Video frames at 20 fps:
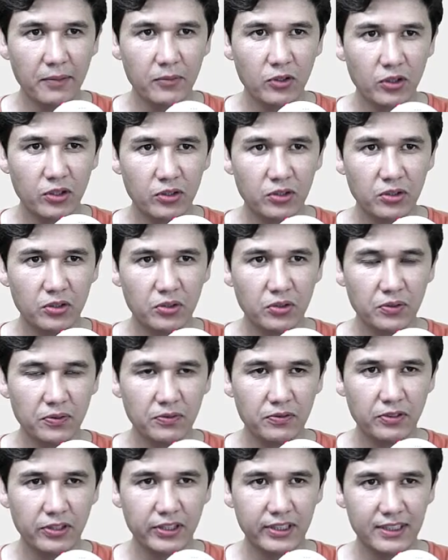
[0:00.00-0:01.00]
going to do,
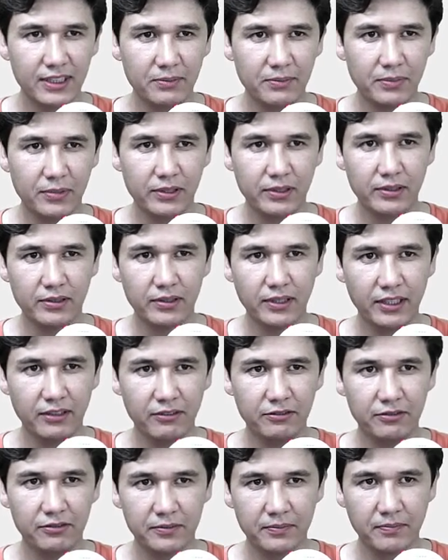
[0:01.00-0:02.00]
for example,
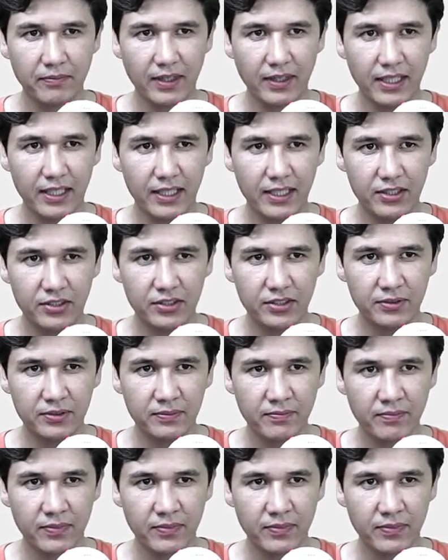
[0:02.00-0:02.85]
if age